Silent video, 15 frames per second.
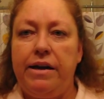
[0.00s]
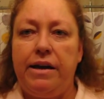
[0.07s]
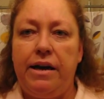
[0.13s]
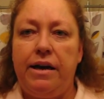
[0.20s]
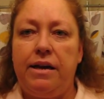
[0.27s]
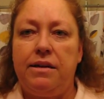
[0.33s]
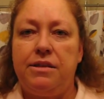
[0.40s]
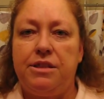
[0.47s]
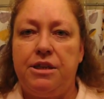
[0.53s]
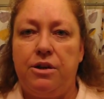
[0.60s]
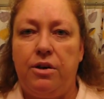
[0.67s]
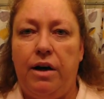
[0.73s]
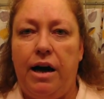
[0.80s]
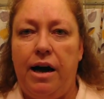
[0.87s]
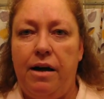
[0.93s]
yet
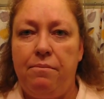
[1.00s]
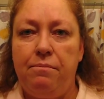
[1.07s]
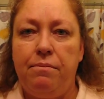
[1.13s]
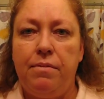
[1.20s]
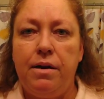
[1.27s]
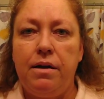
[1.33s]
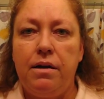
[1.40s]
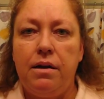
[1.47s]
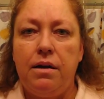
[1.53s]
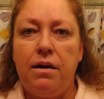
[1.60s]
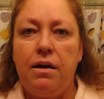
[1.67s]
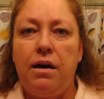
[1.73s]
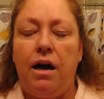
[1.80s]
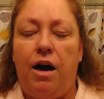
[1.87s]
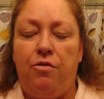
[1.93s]
until
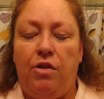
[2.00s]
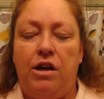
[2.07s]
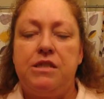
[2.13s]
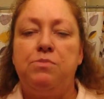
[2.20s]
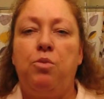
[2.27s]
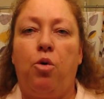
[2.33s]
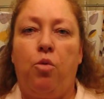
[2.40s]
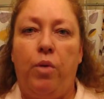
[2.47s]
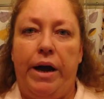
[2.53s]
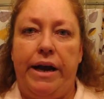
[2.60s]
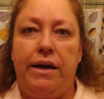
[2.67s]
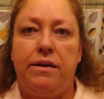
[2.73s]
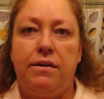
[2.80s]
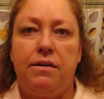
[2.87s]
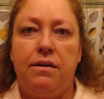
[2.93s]
I've lost more
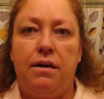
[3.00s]
weight.